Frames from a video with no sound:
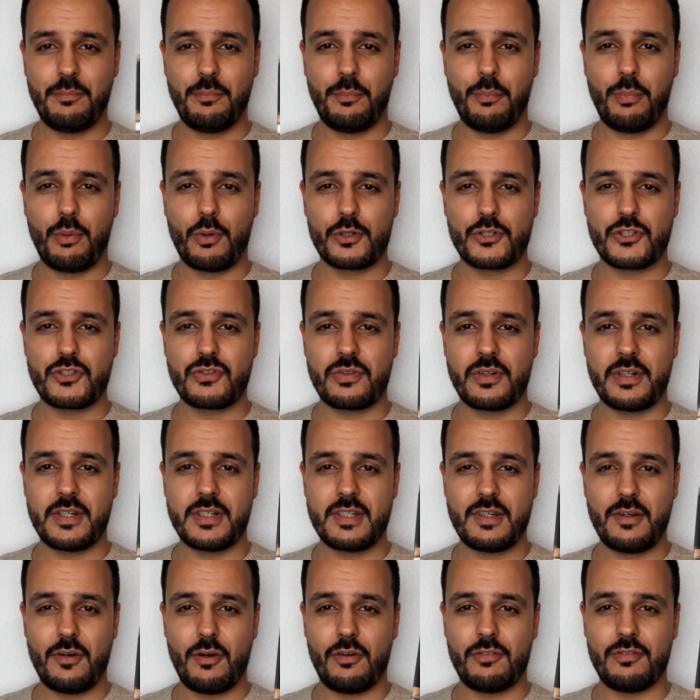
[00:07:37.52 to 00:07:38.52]
Portrait
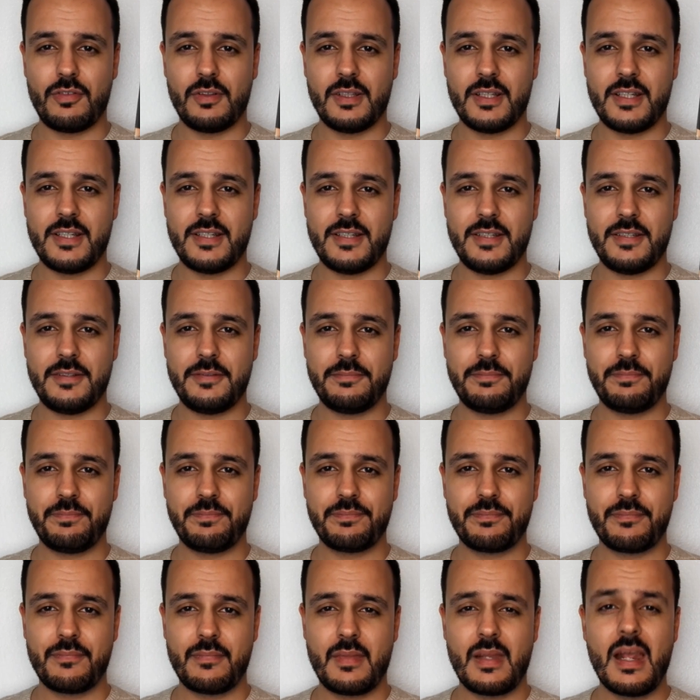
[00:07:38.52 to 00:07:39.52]
of a Lady.
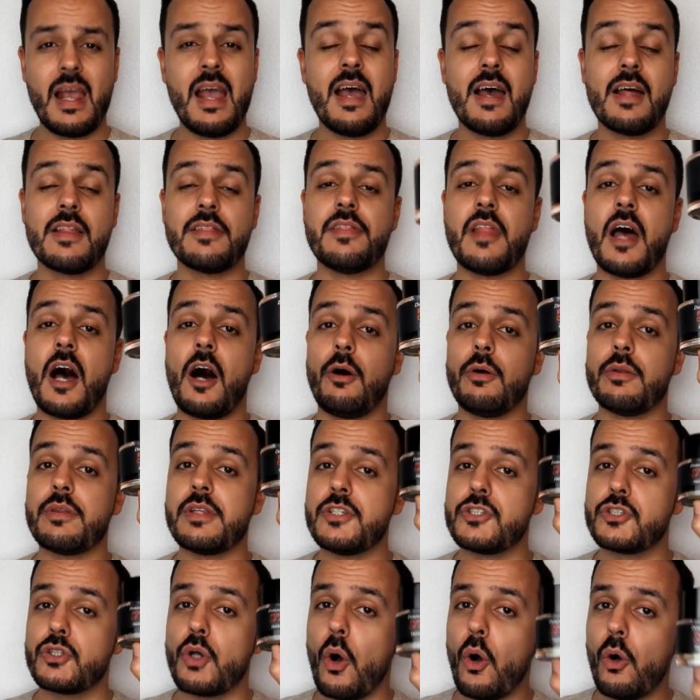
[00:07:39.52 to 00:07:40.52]
Now
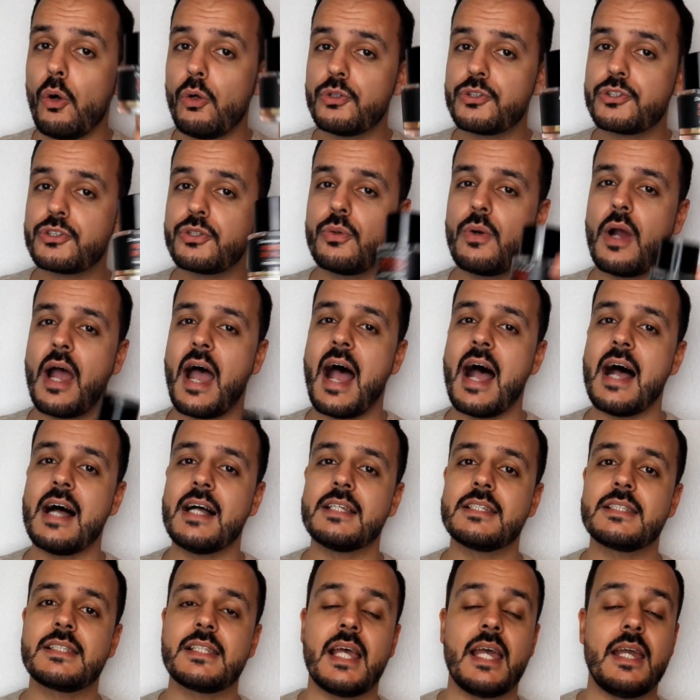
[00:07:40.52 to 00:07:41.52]
this also
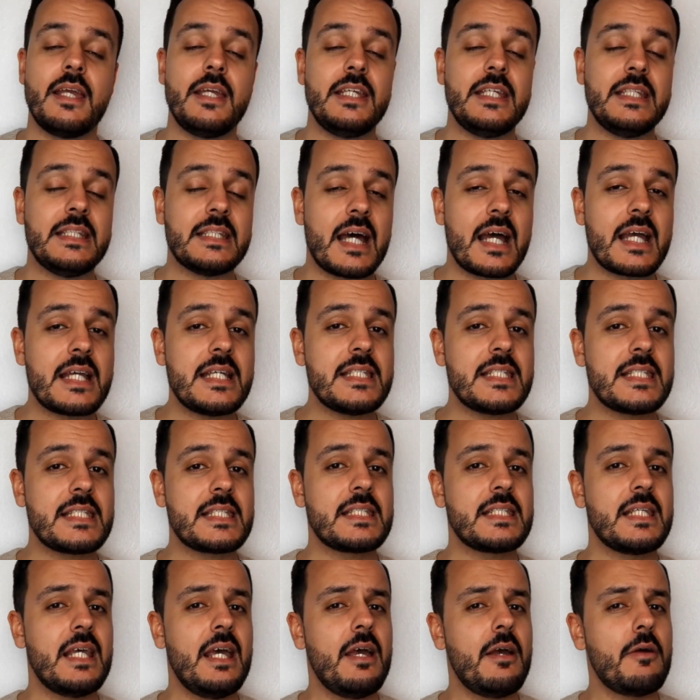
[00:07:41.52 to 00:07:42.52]
has a
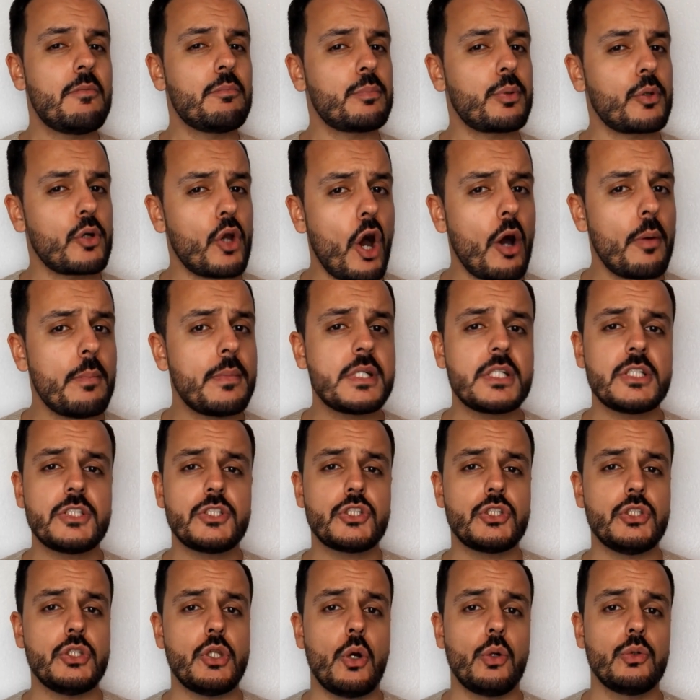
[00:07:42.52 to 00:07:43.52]
nice
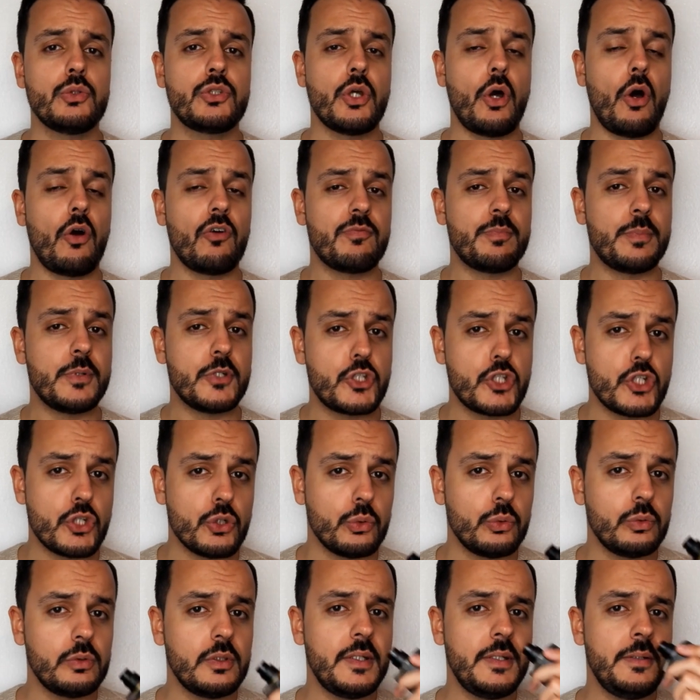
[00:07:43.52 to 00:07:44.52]
prominent note of
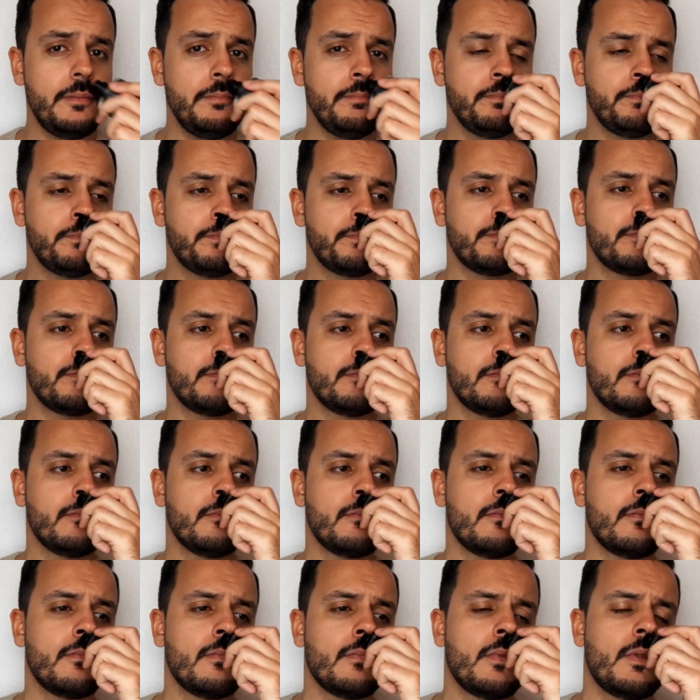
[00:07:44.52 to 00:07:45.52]
patchouli,
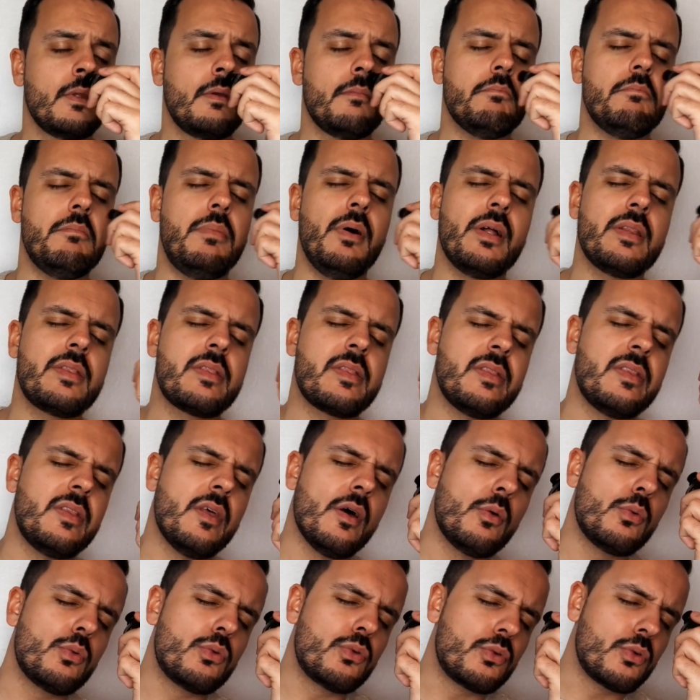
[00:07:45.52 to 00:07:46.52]
but
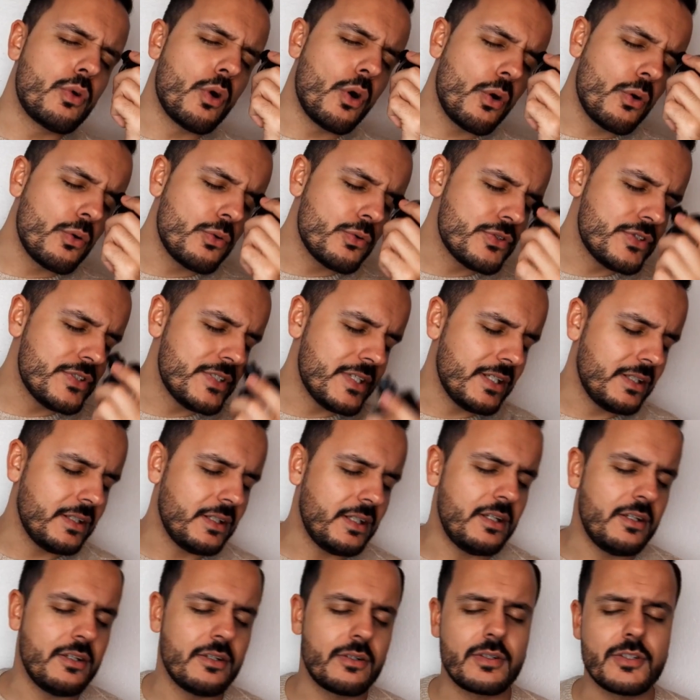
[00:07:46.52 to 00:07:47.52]
the rose in
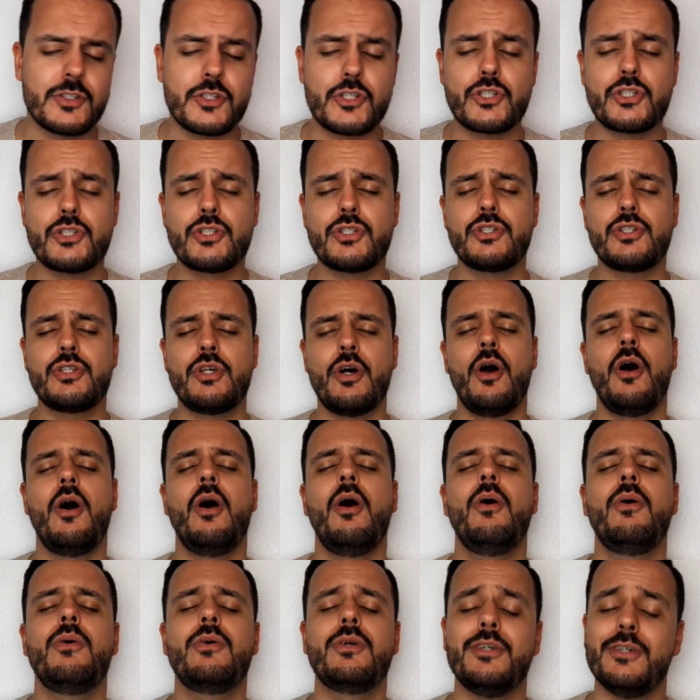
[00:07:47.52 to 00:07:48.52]
here, it's
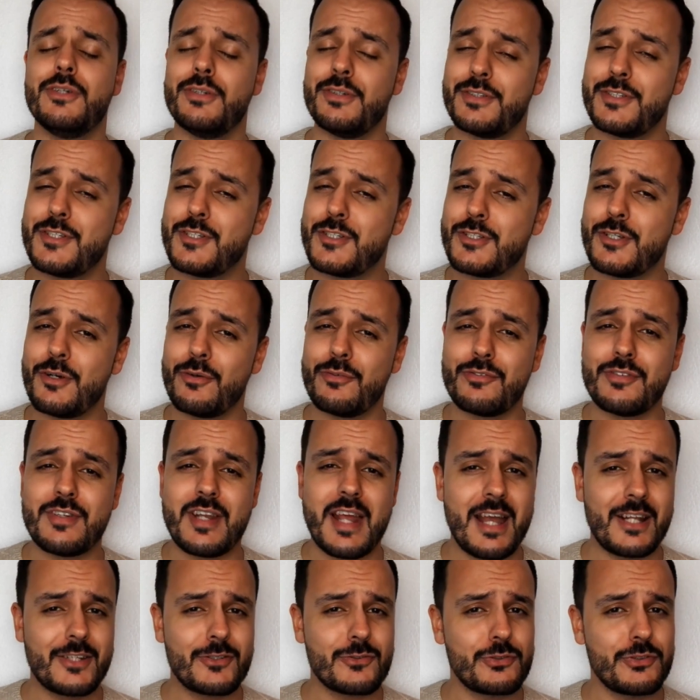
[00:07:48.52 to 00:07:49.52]
so good, so
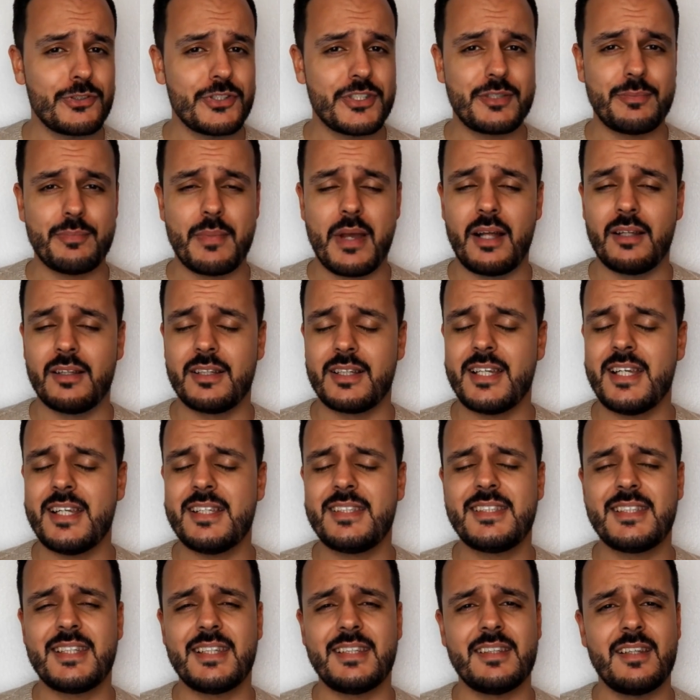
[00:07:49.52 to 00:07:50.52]
natural smelling.
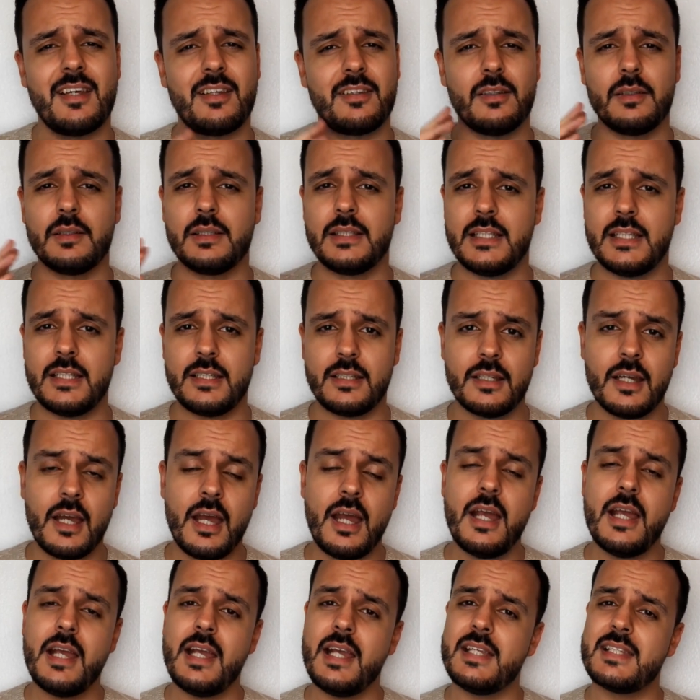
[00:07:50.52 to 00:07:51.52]
It's another league.
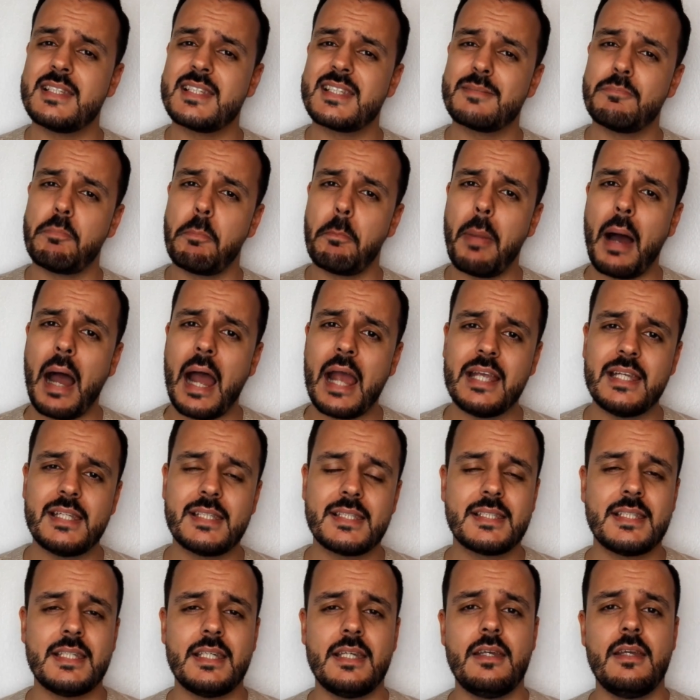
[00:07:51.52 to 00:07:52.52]
It's
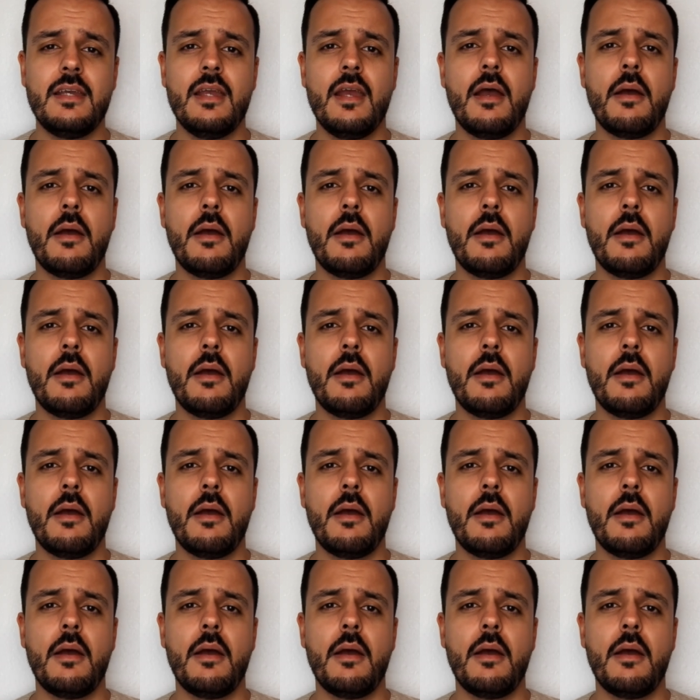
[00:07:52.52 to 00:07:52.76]
spicy,